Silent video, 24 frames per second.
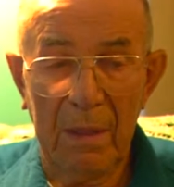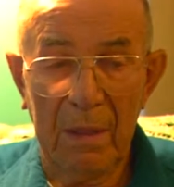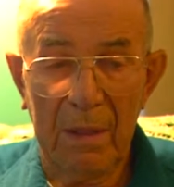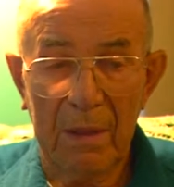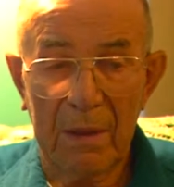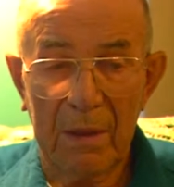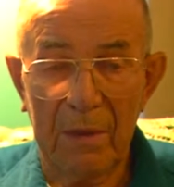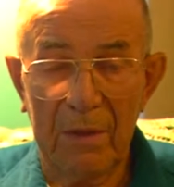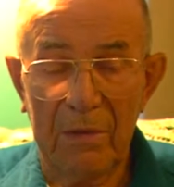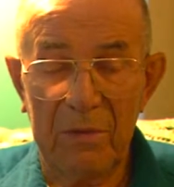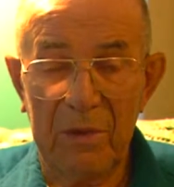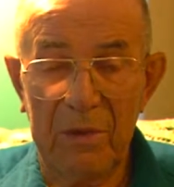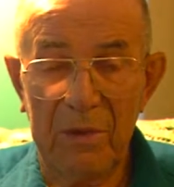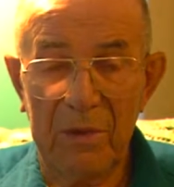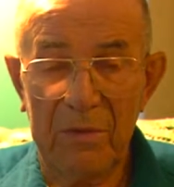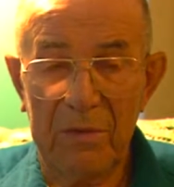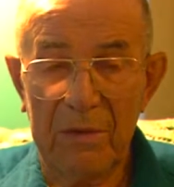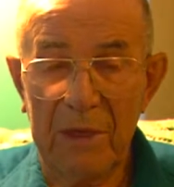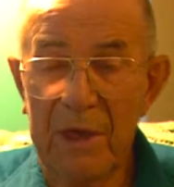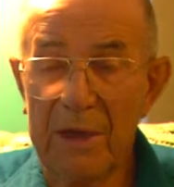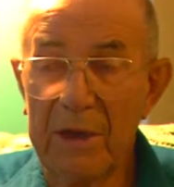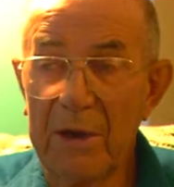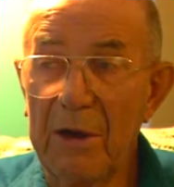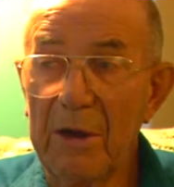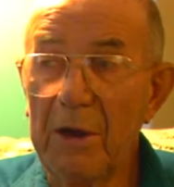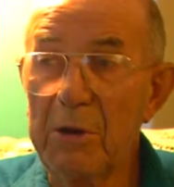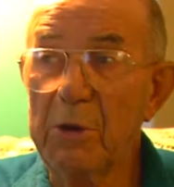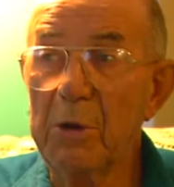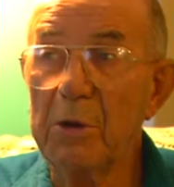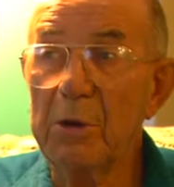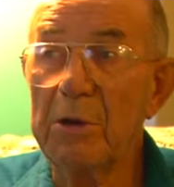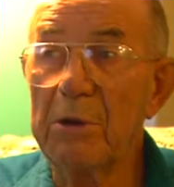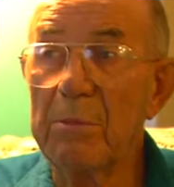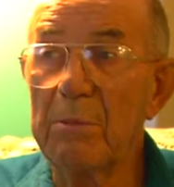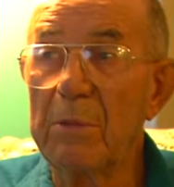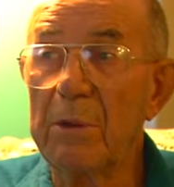Because he says, I got to
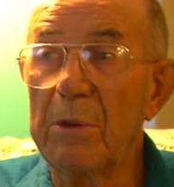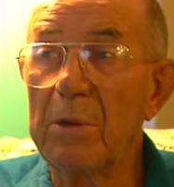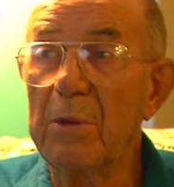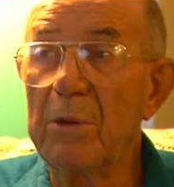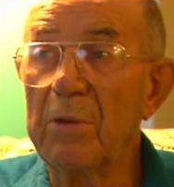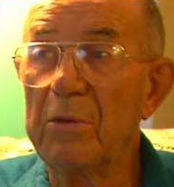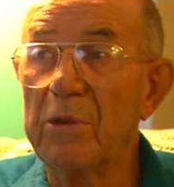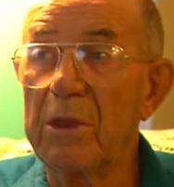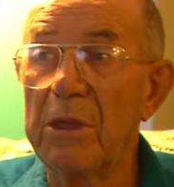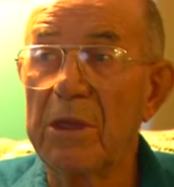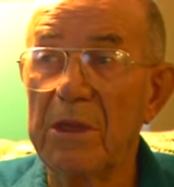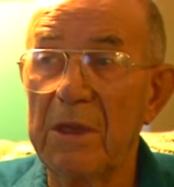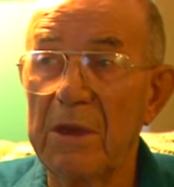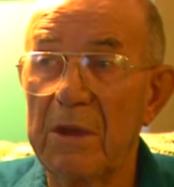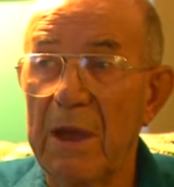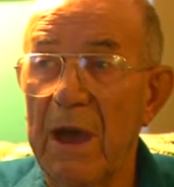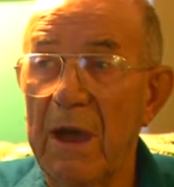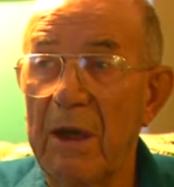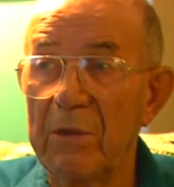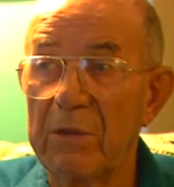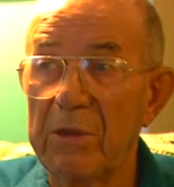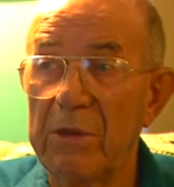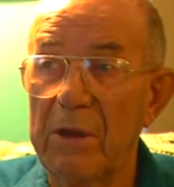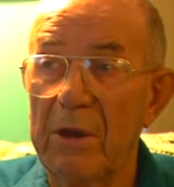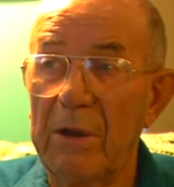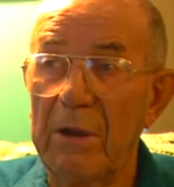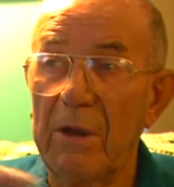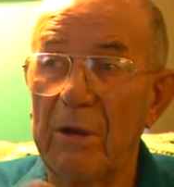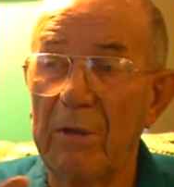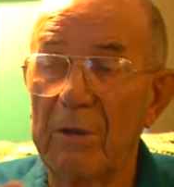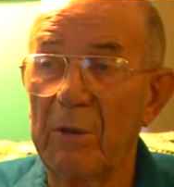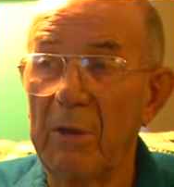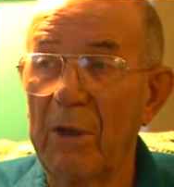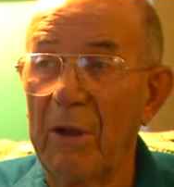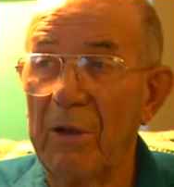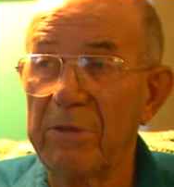turn him loose to get out there
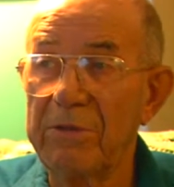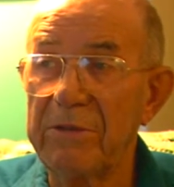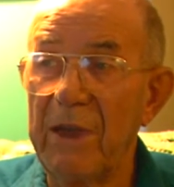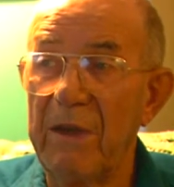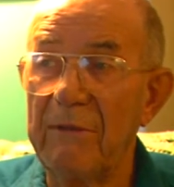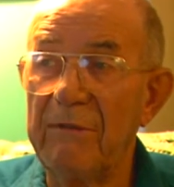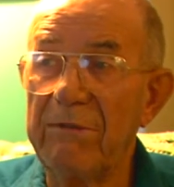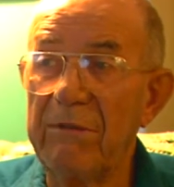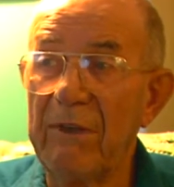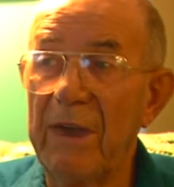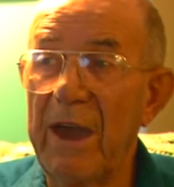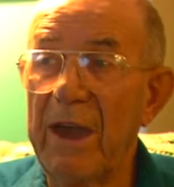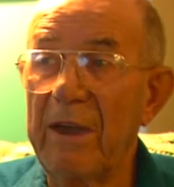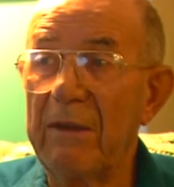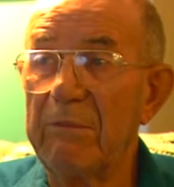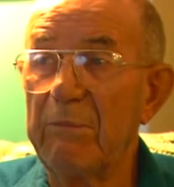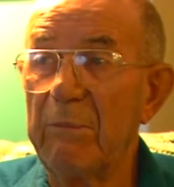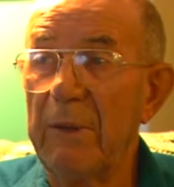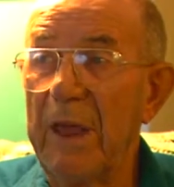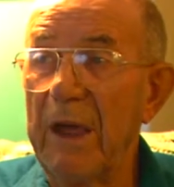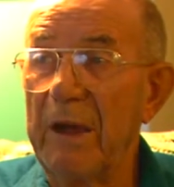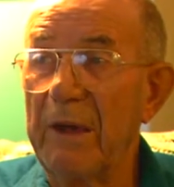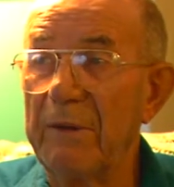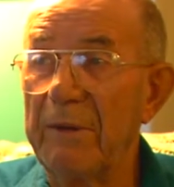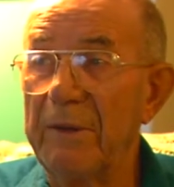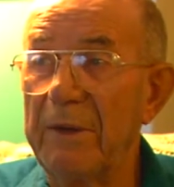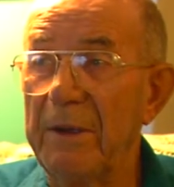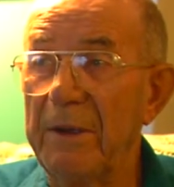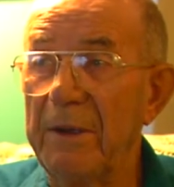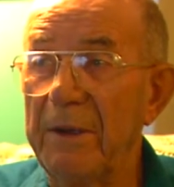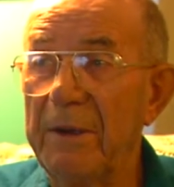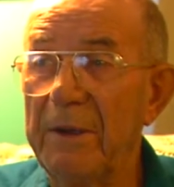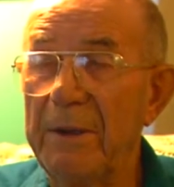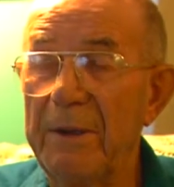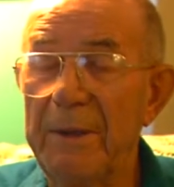across that flat down there.